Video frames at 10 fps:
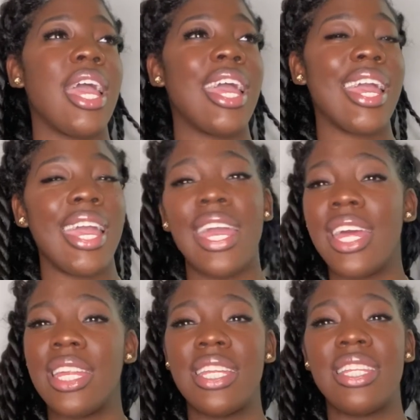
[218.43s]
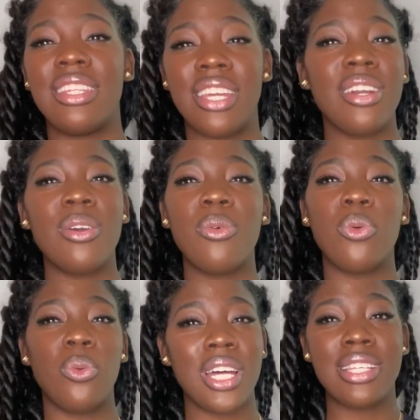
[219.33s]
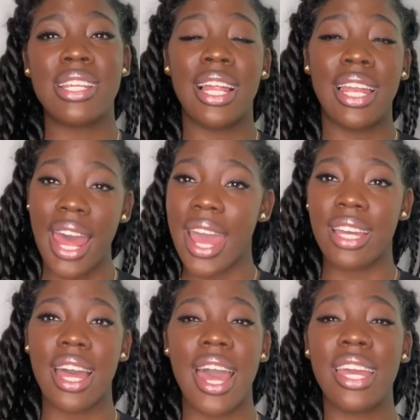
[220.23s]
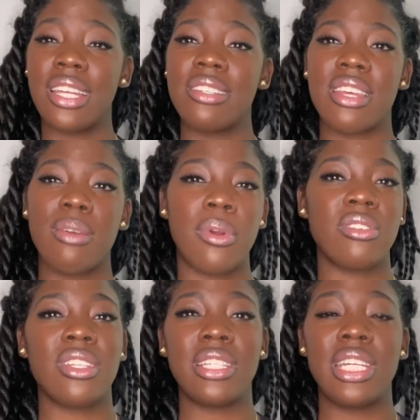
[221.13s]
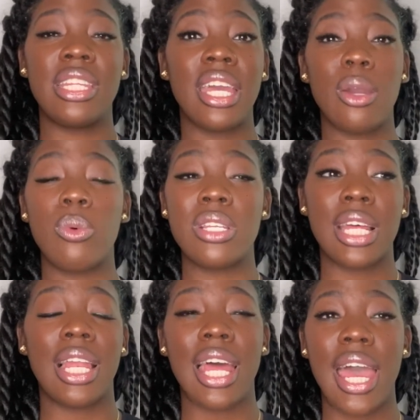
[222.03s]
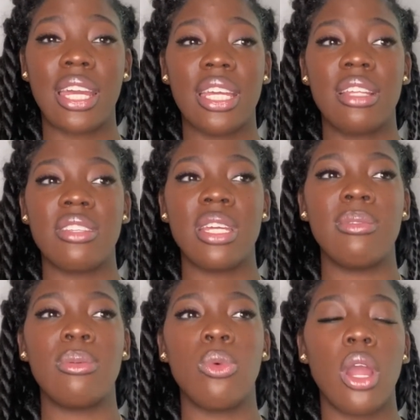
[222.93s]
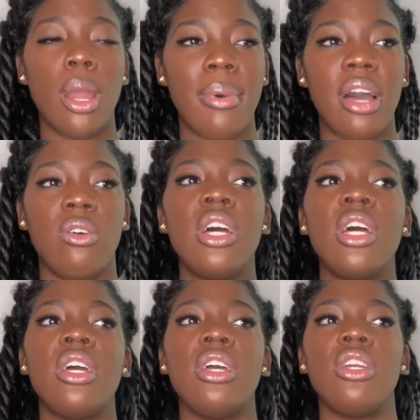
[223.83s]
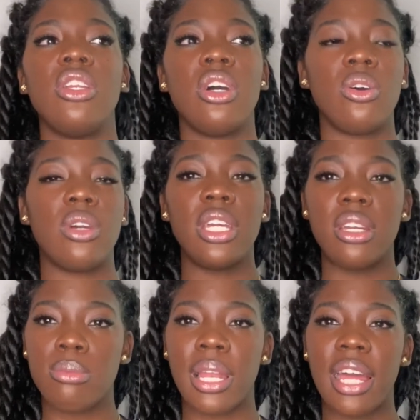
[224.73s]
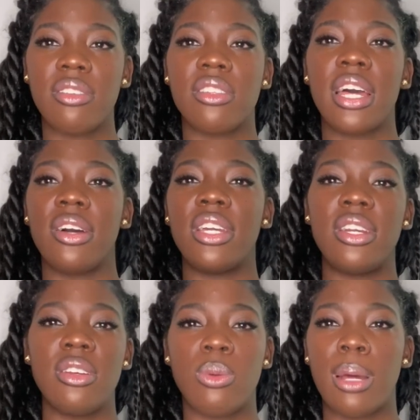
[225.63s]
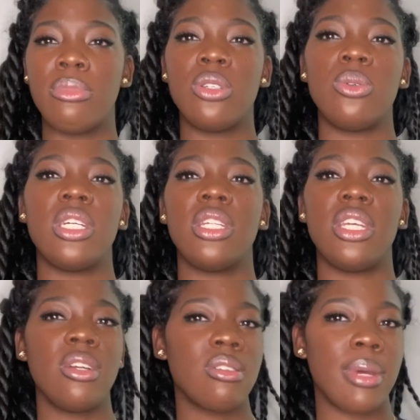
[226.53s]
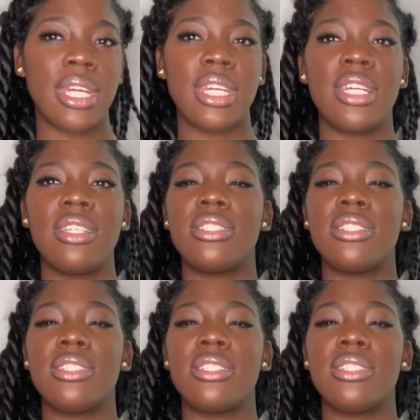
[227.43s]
And there was a lack. I can say personally, there was a lack. It seemed more about, here's my lifestyle, here's what I'm doing, here's my kids,